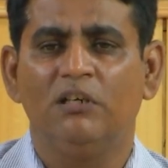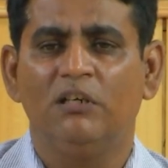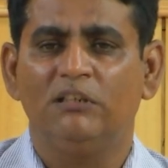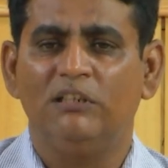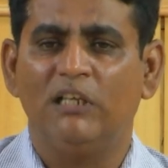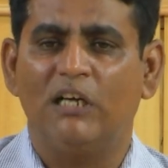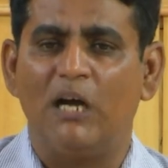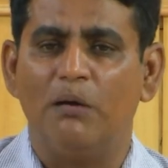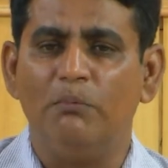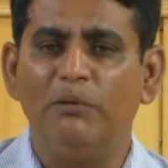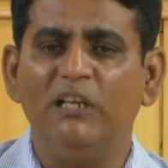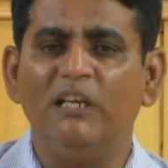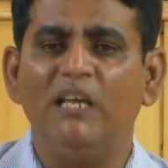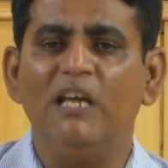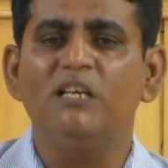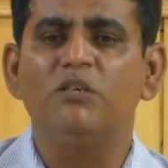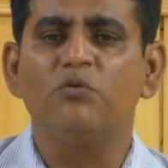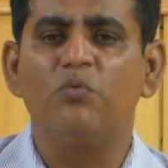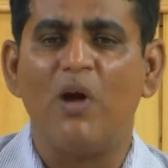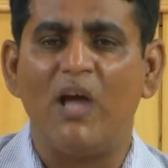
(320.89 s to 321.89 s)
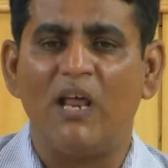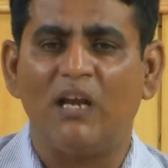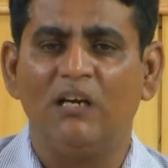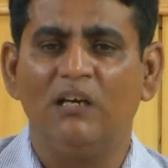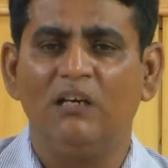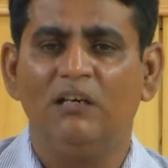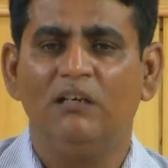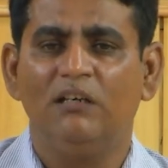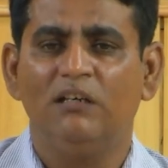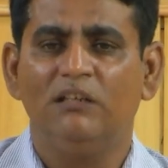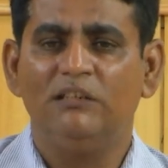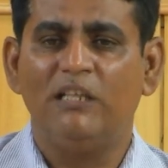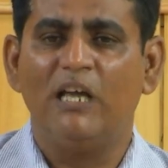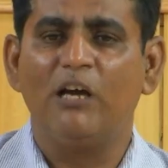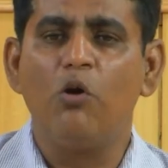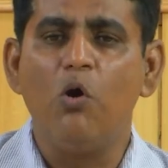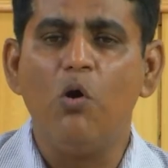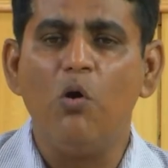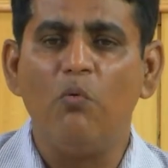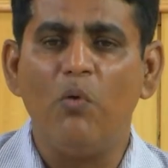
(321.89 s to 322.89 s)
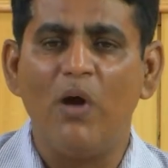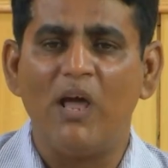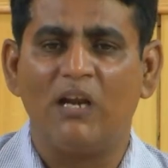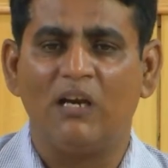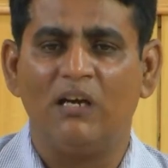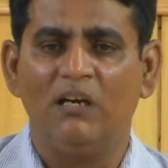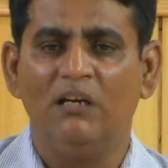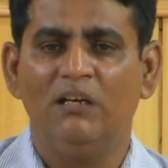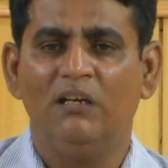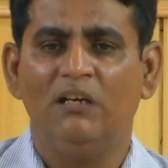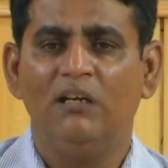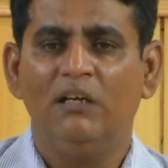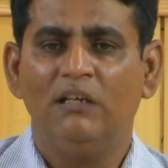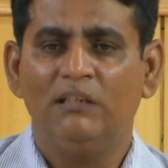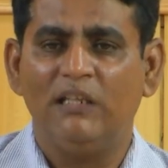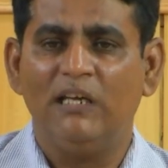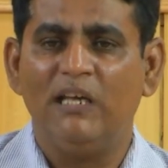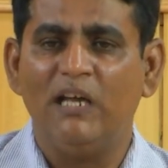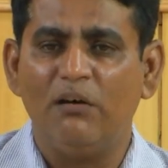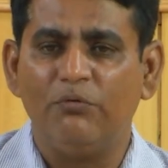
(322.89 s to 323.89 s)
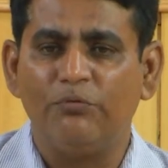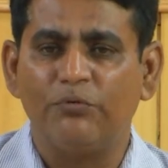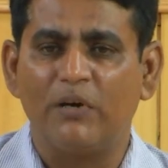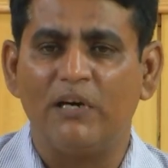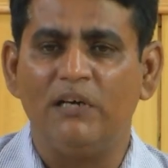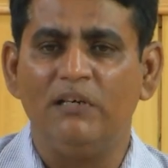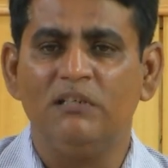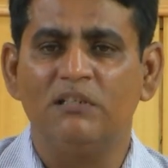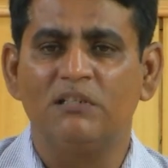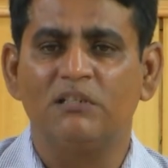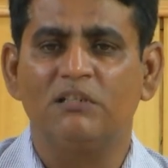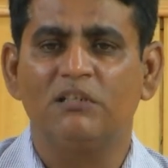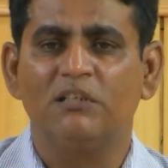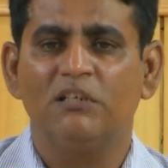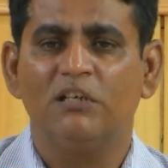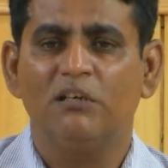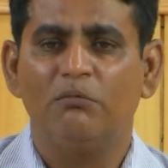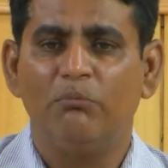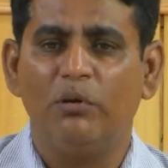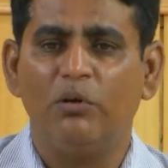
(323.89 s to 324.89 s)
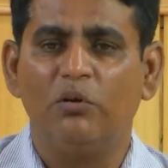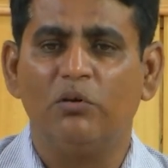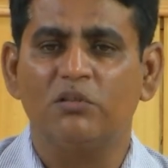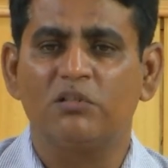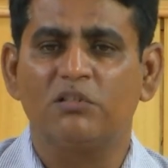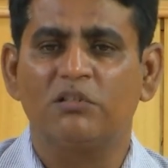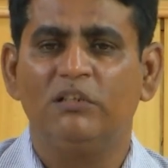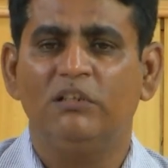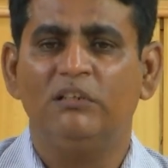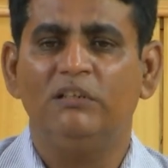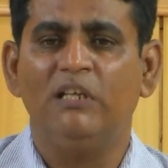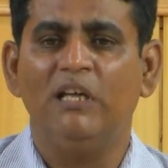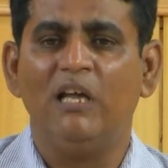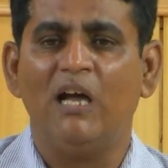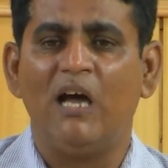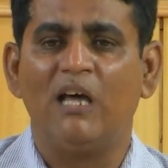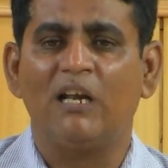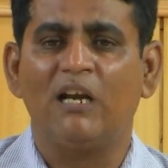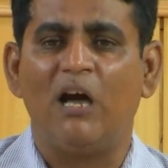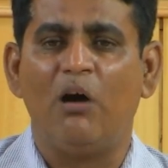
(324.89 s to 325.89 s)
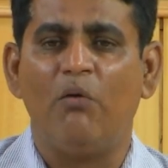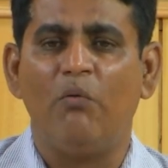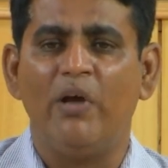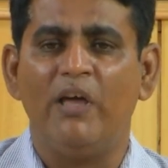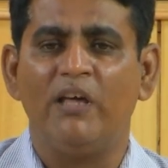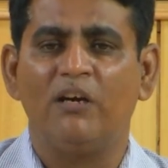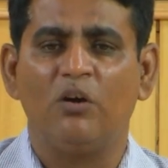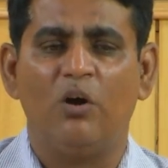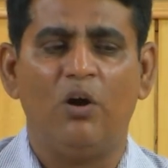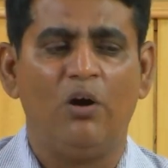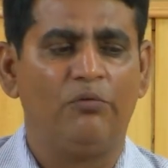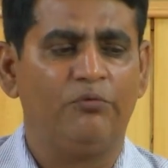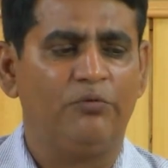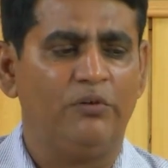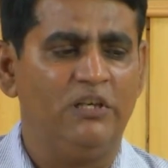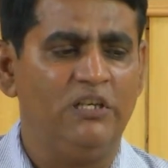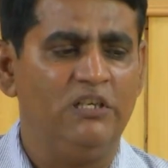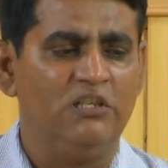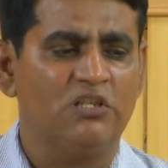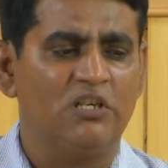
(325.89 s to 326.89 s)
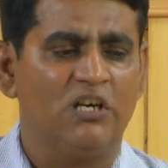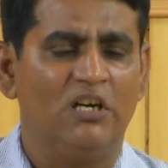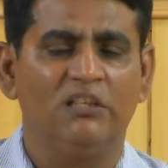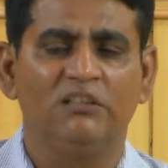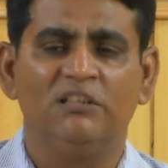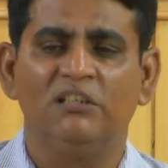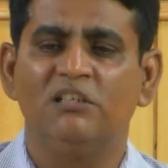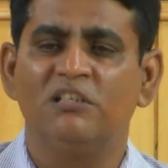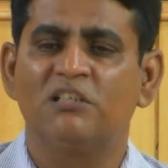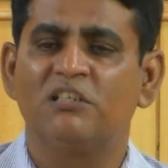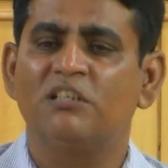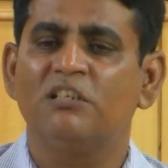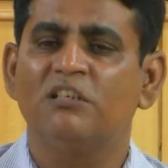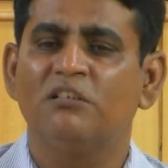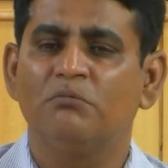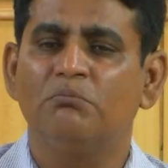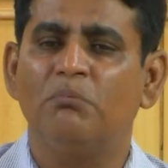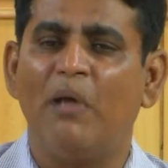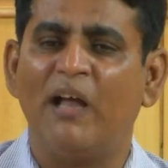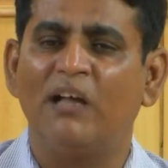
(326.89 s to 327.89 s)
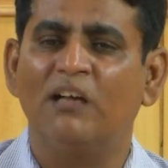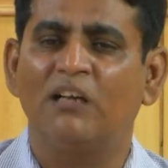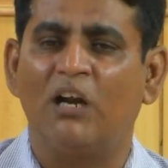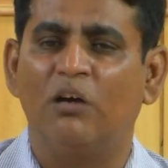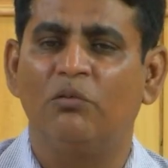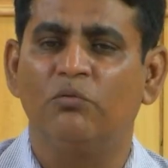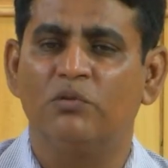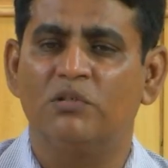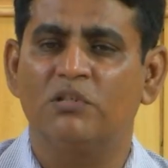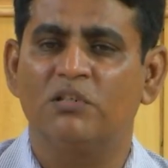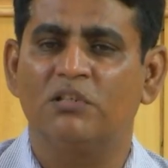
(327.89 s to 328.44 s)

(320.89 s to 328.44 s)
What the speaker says: they communicate well, they go well, they are friends because they are aware of each other's background.